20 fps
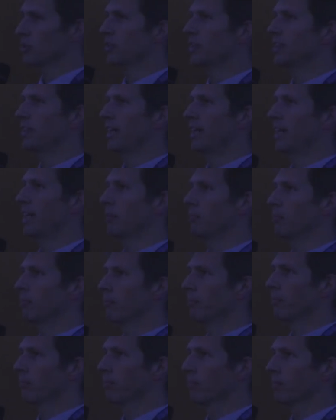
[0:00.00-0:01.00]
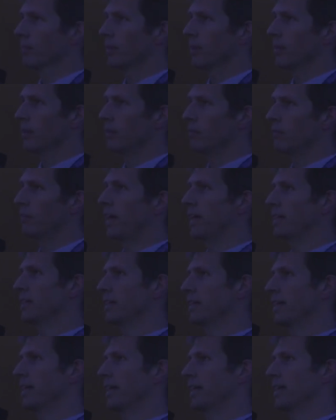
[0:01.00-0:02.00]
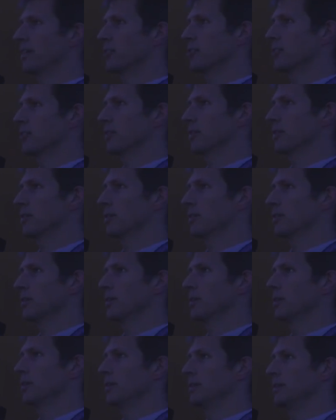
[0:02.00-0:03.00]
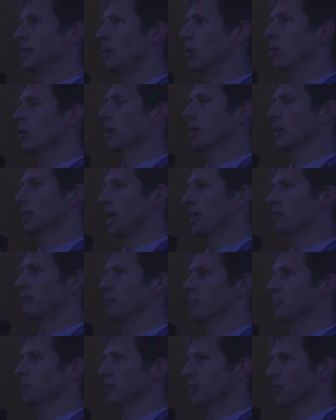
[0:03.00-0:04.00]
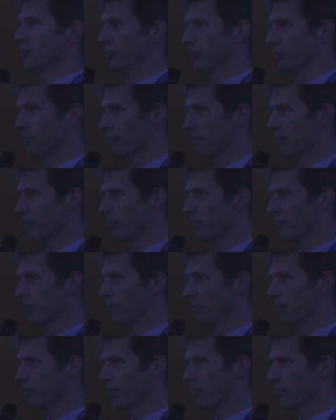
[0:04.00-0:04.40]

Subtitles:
of the time, fighting against the local governments.